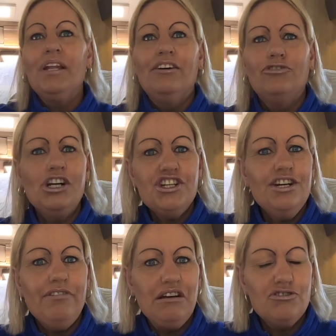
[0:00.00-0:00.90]

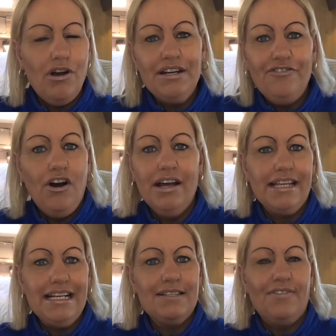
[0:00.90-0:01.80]
Rushing around trying to find
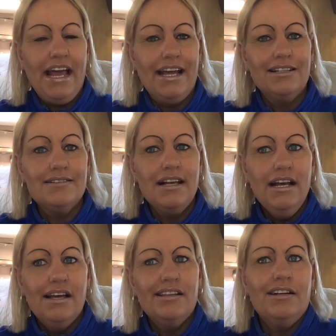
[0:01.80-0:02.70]
these things,
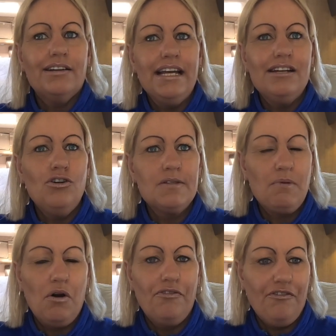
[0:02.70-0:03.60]
and then I get in
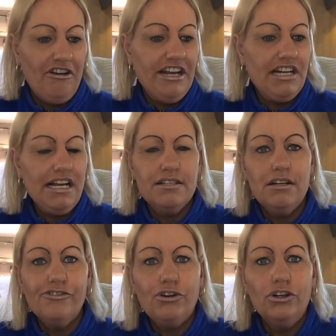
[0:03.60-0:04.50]
hospital for 3 days
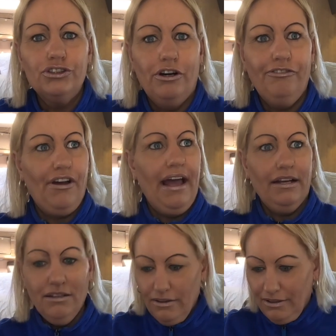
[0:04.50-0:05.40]
and I've got
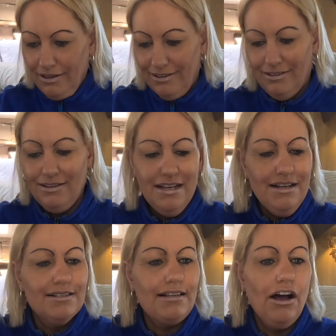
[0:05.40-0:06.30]
nothing.
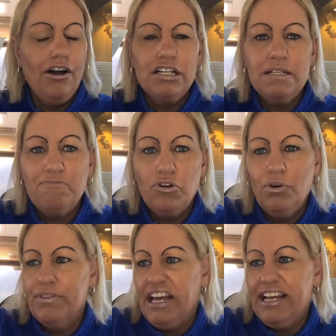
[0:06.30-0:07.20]
So I just
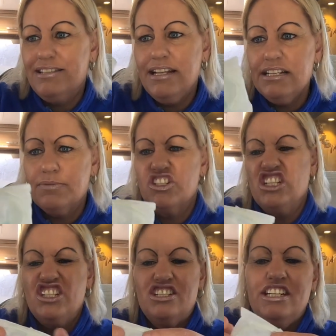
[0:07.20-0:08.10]
bought these. These were
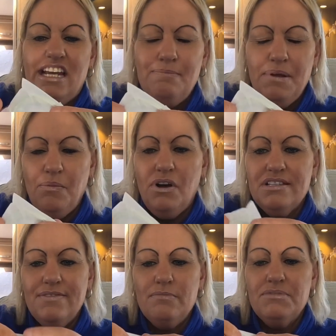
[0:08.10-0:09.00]
just cheapy
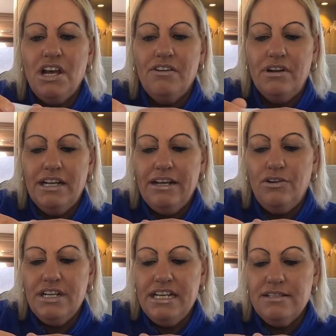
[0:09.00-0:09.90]
ones, if I'm totally
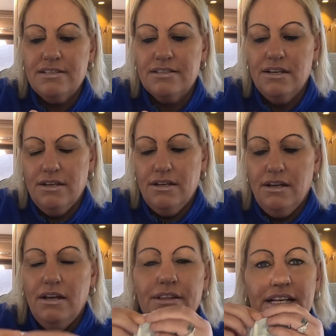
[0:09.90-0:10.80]
honest.
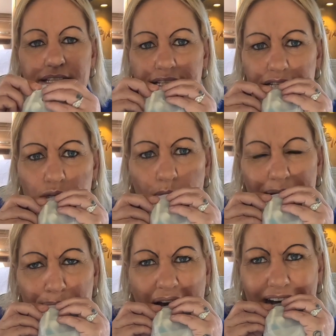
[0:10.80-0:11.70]
This is a
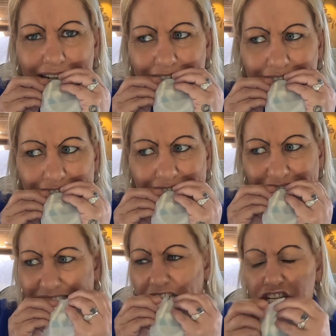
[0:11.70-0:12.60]
twin pack.
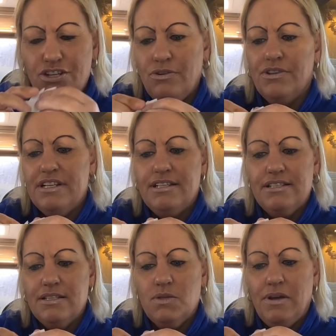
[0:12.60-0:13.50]
I'm sure this
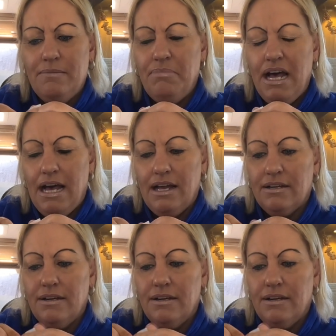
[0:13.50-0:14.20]
is a twin pack.